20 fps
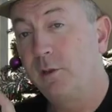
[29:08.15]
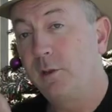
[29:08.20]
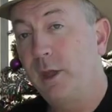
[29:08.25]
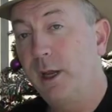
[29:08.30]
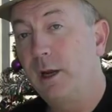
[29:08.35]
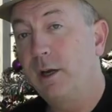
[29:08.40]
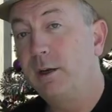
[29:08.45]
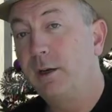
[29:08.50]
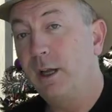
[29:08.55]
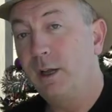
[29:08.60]

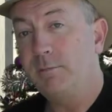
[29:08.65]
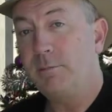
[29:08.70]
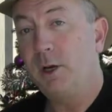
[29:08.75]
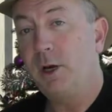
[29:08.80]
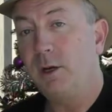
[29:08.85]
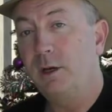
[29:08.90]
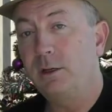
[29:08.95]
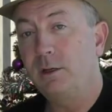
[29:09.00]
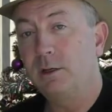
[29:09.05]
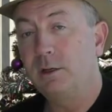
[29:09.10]
They are not
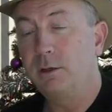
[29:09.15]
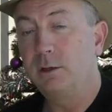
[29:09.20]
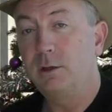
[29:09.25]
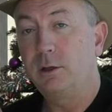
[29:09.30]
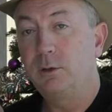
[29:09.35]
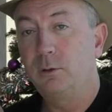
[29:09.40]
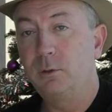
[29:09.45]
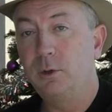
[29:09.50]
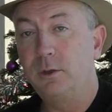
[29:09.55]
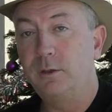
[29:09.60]
partnered
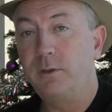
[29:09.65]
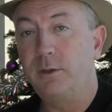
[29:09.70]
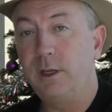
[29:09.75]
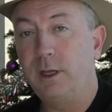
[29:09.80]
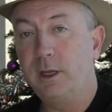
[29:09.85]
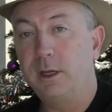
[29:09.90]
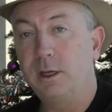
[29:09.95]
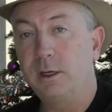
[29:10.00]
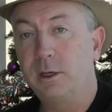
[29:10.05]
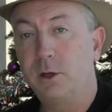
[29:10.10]
with
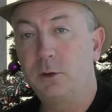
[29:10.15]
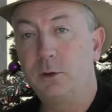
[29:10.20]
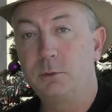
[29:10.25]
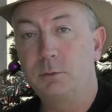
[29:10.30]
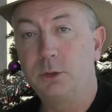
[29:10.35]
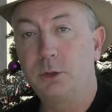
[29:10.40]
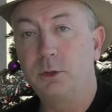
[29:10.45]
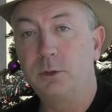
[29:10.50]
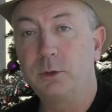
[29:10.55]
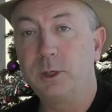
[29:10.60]
the uh, Kona
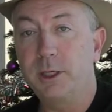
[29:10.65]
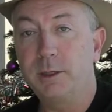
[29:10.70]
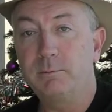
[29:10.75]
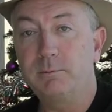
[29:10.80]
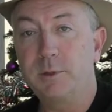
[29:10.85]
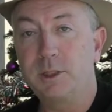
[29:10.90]
Brewery,